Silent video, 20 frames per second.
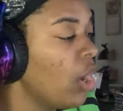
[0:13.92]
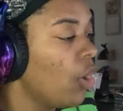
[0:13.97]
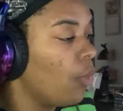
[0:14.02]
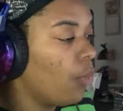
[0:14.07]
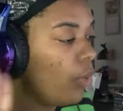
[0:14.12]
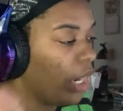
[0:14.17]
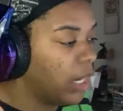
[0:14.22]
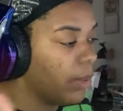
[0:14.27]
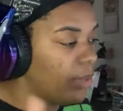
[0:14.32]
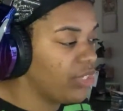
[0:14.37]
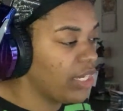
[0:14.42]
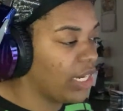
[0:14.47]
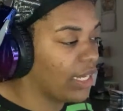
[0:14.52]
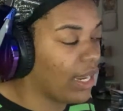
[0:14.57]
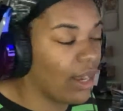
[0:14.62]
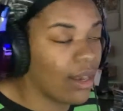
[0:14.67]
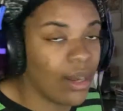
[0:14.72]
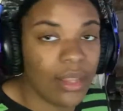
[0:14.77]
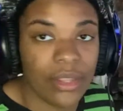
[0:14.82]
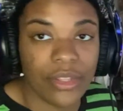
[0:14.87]
we're gonna be
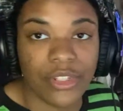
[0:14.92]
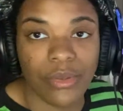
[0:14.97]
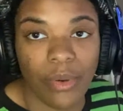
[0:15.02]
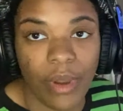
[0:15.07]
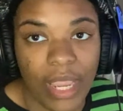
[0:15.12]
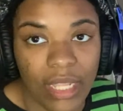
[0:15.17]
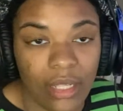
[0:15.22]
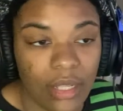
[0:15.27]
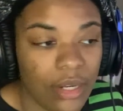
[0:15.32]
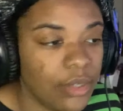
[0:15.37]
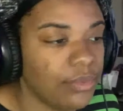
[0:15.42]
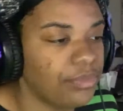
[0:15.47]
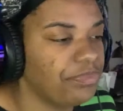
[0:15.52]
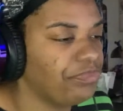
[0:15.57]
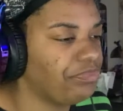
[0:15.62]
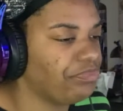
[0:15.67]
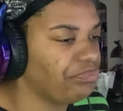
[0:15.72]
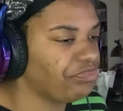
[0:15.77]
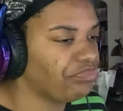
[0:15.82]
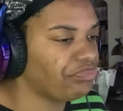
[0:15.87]
checking out another trailer.
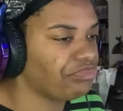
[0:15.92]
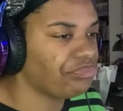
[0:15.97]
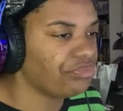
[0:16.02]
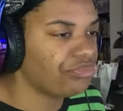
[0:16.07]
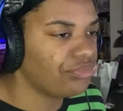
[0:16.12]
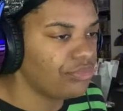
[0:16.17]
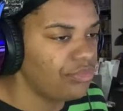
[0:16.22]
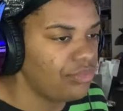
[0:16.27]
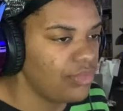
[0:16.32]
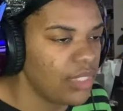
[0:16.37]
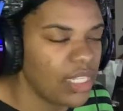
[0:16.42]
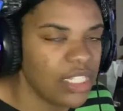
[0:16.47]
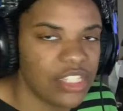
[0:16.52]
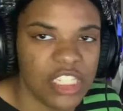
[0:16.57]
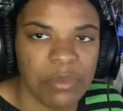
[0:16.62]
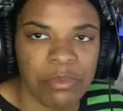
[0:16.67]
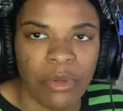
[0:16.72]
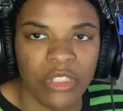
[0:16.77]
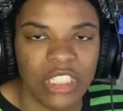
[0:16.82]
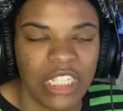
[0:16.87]

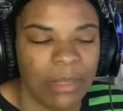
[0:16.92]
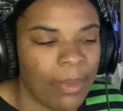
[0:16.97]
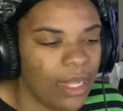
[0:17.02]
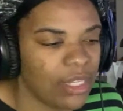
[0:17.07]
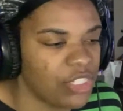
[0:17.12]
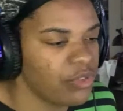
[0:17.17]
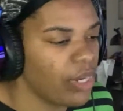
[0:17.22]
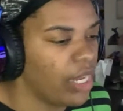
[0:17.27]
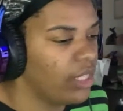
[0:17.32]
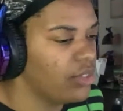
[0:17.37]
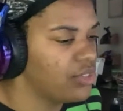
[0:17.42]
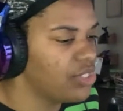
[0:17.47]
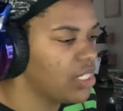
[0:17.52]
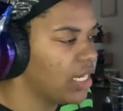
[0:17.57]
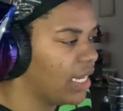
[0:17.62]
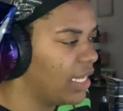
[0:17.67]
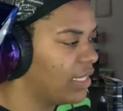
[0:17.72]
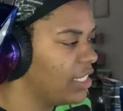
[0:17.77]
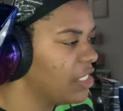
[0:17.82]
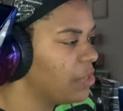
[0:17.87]
It's mostly about trailers
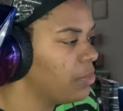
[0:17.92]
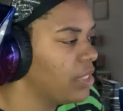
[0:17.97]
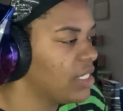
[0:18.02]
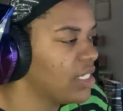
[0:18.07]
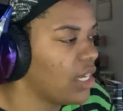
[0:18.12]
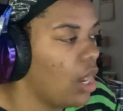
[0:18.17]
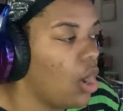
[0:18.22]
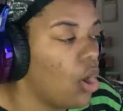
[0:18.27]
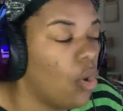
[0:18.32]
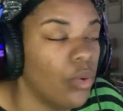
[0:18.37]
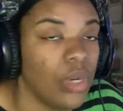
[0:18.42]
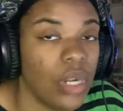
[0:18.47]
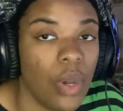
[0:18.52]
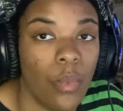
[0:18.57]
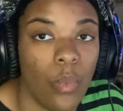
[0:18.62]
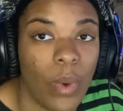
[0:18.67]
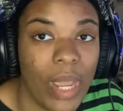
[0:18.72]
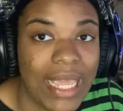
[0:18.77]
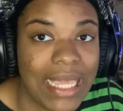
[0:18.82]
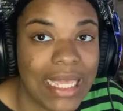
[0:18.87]
today. This one is called
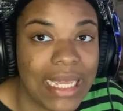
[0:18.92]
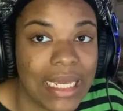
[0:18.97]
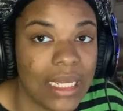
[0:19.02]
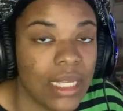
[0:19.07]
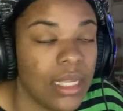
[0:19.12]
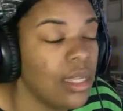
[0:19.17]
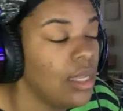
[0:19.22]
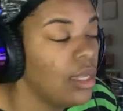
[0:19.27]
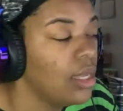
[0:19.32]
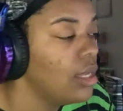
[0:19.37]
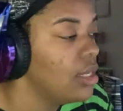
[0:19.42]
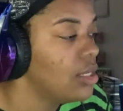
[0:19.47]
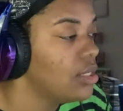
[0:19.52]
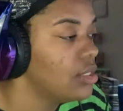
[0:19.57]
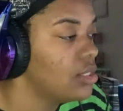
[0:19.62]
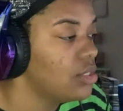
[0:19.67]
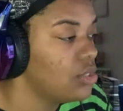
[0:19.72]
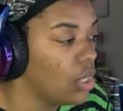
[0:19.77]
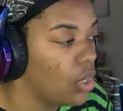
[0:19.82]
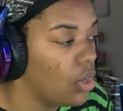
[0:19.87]
Awake.
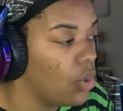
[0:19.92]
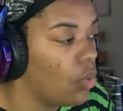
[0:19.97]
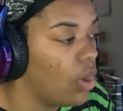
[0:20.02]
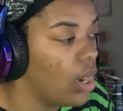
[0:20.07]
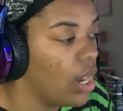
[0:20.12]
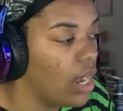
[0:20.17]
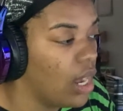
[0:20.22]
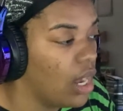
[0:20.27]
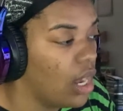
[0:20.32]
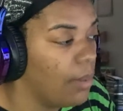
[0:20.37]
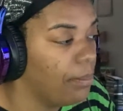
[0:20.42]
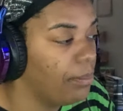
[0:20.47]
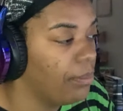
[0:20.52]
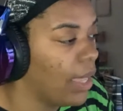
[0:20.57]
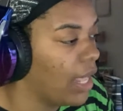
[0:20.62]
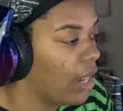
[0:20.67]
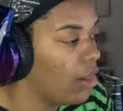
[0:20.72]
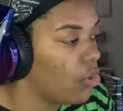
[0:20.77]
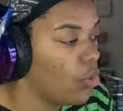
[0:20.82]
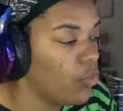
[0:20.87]
So um,
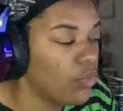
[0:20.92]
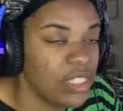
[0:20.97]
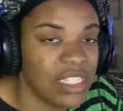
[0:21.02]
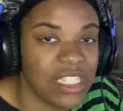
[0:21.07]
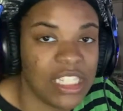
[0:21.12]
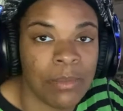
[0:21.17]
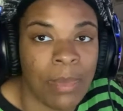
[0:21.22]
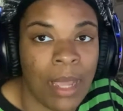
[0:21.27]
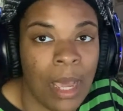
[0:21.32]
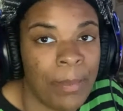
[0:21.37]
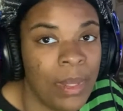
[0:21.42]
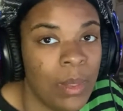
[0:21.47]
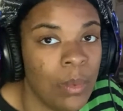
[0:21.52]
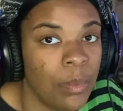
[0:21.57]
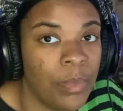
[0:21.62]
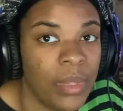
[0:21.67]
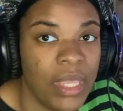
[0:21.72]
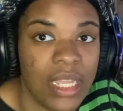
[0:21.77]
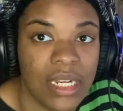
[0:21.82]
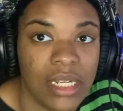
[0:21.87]
I don't know if this is about
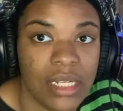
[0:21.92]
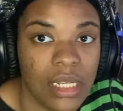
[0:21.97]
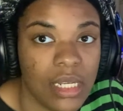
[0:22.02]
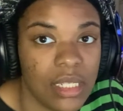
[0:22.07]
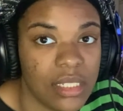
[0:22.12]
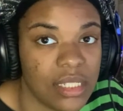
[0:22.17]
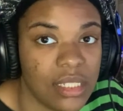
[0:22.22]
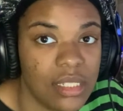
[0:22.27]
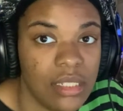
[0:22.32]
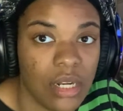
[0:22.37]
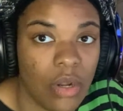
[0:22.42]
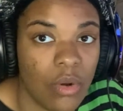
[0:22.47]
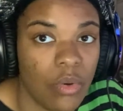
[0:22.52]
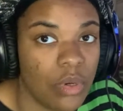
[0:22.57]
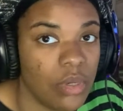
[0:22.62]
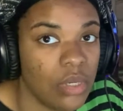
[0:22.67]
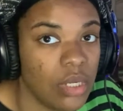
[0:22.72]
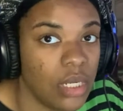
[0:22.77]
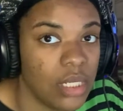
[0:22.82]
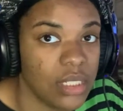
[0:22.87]
people being, uh, you know,
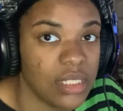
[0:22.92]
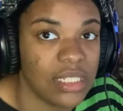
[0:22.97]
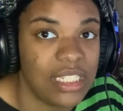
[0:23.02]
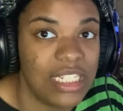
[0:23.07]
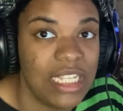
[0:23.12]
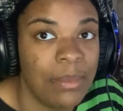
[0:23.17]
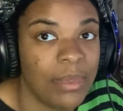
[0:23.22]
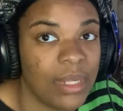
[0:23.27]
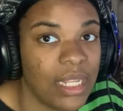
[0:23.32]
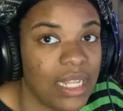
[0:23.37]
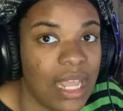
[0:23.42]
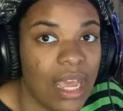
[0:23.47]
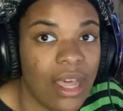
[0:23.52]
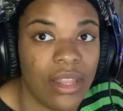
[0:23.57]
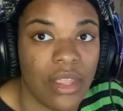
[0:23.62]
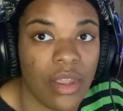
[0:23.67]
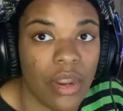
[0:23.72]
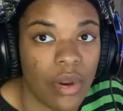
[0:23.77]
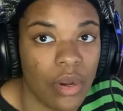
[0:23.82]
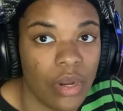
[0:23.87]
asleep and then
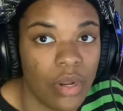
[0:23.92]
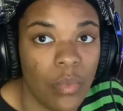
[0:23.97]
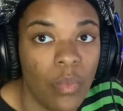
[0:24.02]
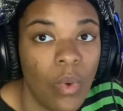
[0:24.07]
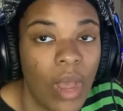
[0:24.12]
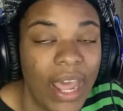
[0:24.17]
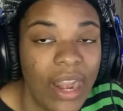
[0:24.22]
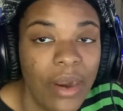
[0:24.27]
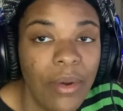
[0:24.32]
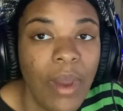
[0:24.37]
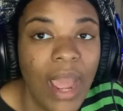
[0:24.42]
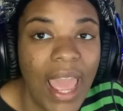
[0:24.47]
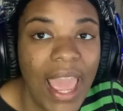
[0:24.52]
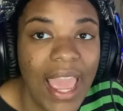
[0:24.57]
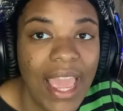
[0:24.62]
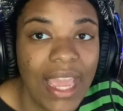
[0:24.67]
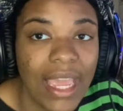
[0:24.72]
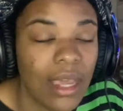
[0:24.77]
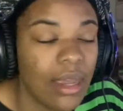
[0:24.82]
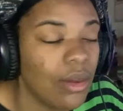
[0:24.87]
now they're wide
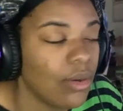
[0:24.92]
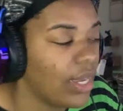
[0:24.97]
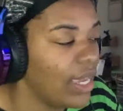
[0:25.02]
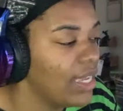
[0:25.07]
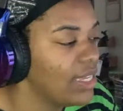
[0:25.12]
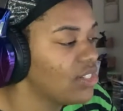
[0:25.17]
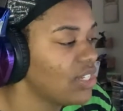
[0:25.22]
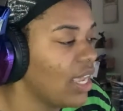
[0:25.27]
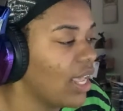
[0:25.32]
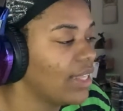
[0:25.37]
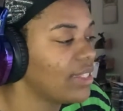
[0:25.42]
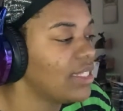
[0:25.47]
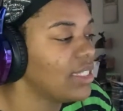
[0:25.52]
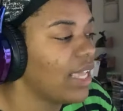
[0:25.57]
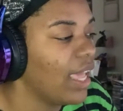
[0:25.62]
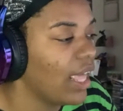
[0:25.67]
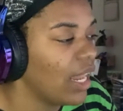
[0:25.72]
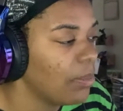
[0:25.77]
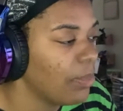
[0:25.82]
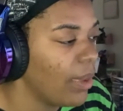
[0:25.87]
awake. Okay, shout out to
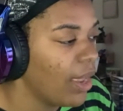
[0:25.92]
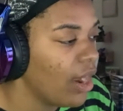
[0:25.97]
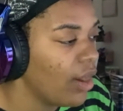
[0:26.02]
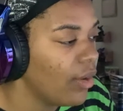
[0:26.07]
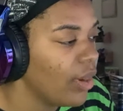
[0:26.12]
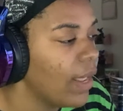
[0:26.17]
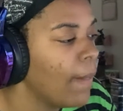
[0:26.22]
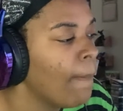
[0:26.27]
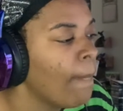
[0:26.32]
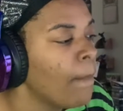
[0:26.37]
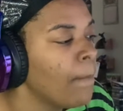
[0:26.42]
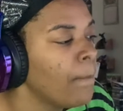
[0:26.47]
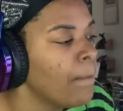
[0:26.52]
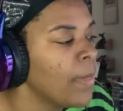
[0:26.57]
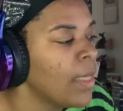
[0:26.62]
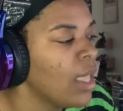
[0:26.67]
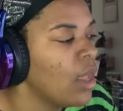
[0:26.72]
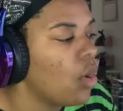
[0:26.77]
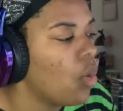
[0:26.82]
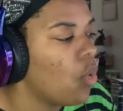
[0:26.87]
Katy Perry,
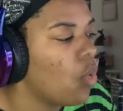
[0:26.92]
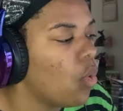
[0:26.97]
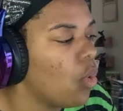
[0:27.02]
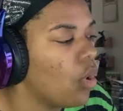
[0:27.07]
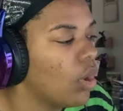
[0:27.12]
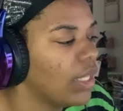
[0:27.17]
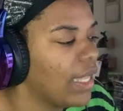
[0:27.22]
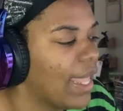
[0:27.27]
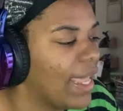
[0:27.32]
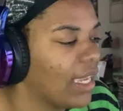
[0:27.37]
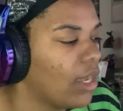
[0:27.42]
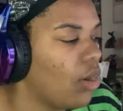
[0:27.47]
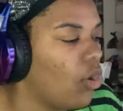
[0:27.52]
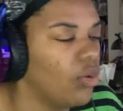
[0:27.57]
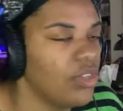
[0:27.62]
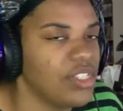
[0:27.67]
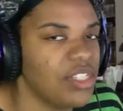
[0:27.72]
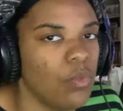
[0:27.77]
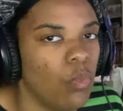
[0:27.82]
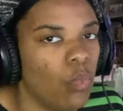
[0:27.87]
or like
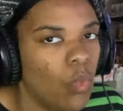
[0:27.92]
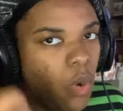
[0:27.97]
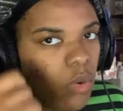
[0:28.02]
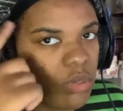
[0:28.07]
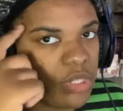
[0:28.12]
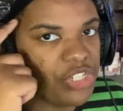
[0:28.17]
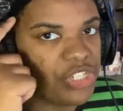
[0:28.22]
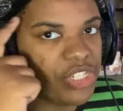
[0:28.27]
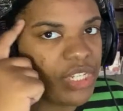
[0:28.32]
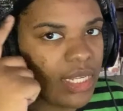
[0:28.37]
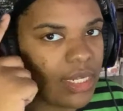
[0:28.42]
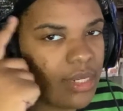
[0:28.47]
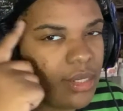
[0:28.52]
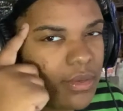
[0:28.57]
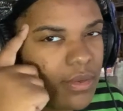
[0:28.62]
on some woke shit.